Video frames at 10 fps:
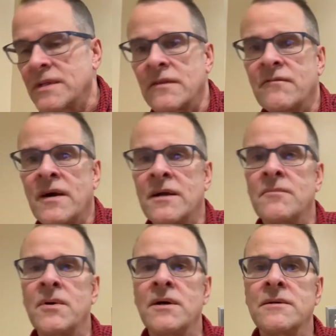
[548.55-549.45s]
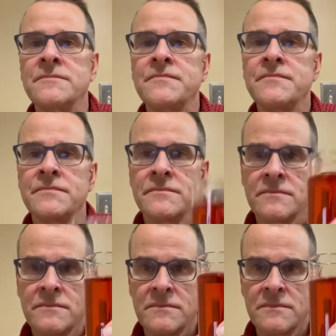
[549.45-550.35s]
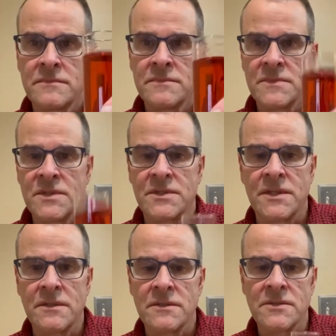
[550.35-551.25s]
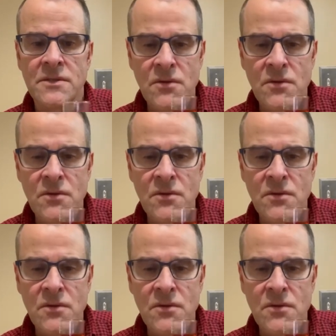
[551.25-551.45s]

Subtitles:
the Fireball. Cheers.